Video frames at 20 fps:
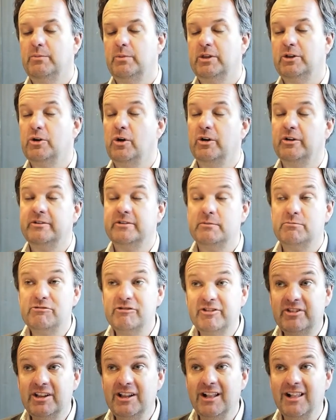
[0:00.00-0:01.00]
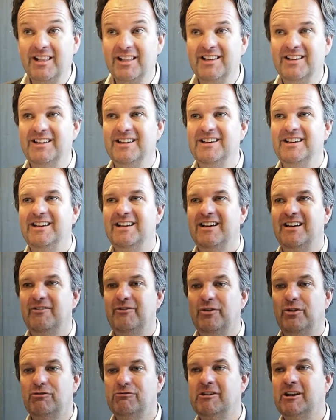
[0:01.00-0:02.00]
colleagues in Brazil
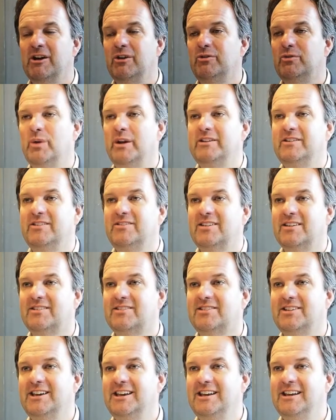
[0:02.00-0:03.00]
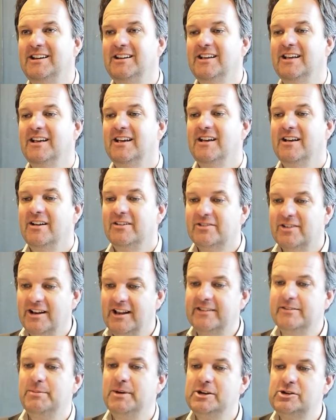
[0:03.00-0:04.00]
for Rio 2016. So
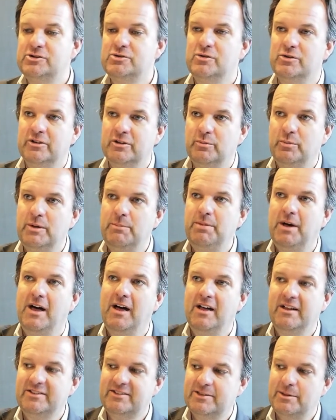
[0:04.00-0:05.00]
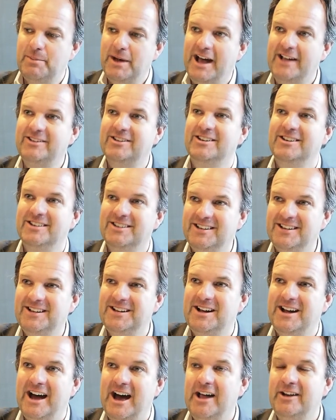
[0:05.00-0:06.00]
let's make sure that we pass the baton
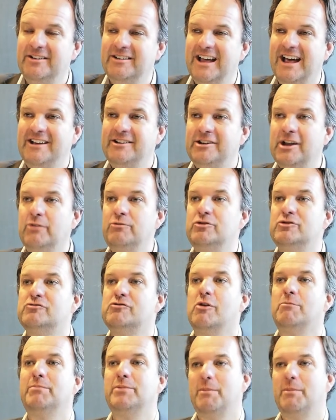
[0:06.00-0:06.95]
and don't drop the